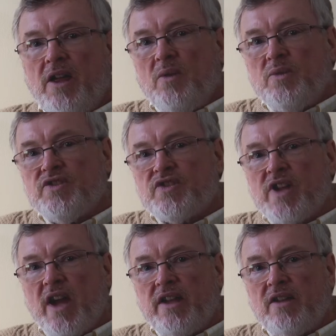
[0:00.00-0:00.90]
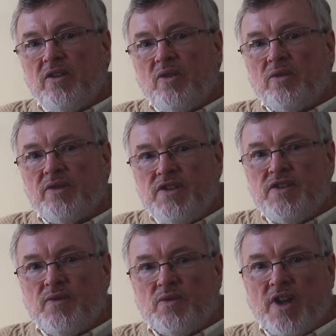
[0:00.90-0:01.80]
With scale or
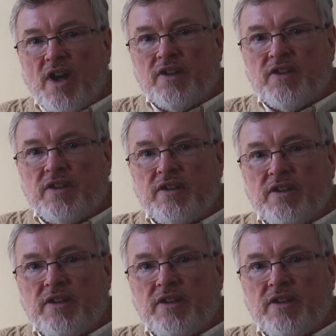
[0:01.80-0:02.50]
interval data,